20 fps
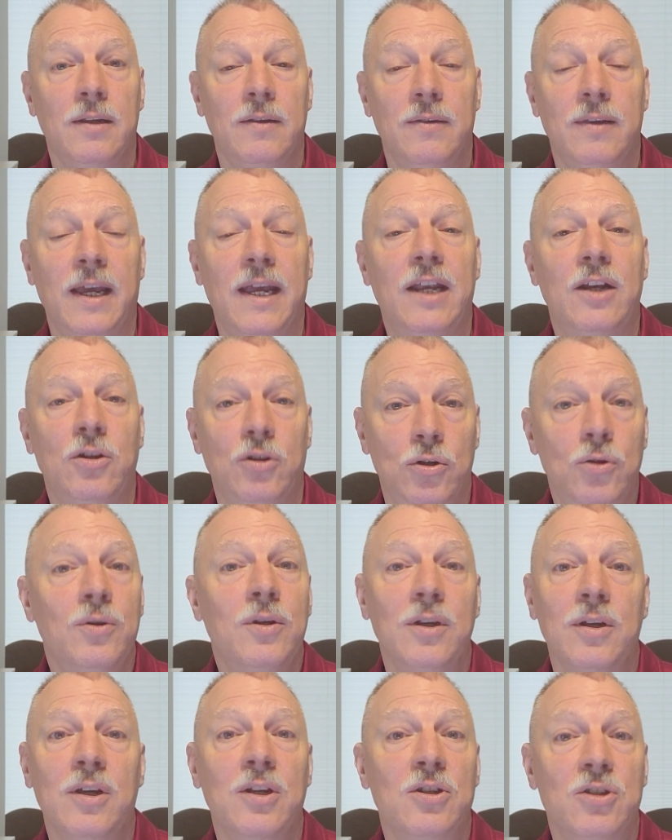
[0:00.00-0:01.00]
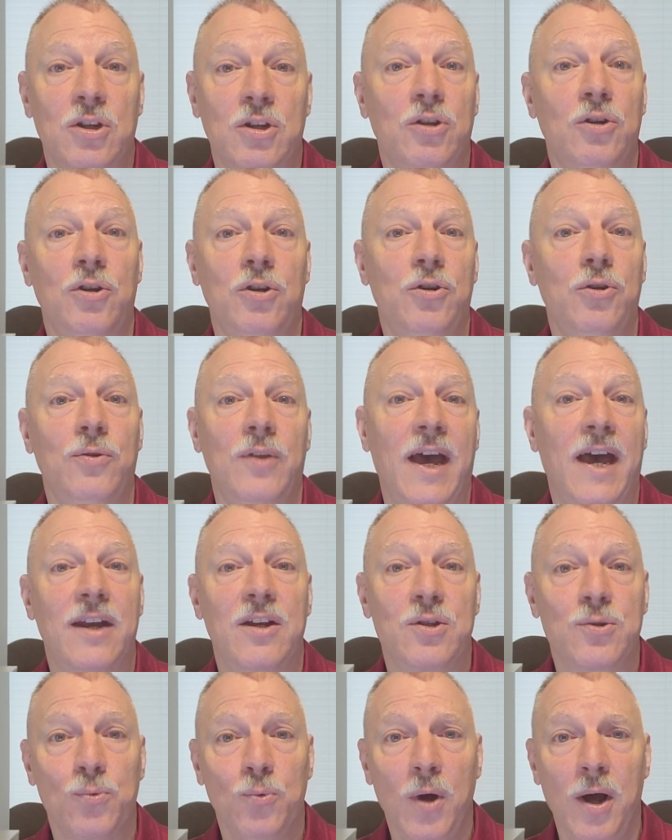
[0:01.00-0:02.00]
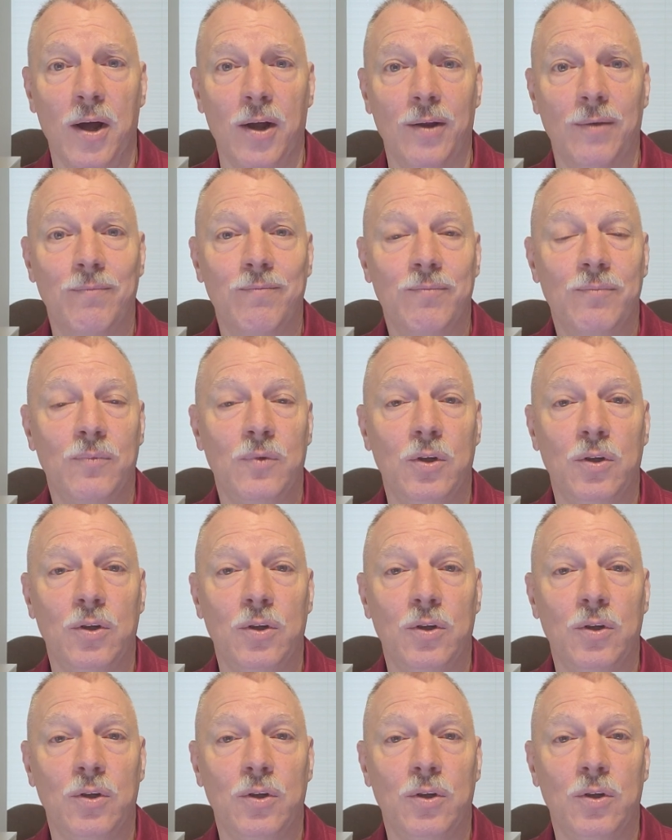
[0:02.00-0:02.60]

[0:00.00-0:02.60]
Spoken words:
then you can continue to do that as well.